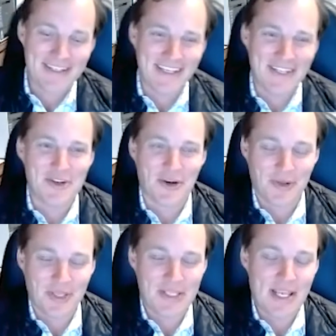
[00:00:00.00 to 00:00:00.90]
It's
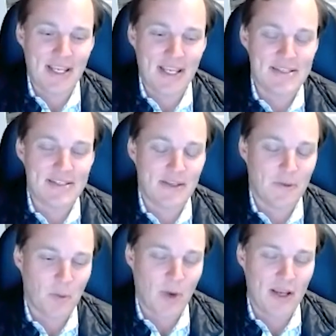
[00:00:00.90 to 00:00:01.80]
early days,
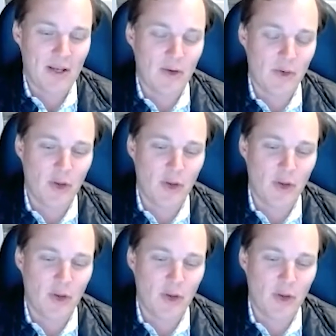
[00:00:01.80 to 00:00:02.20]
right?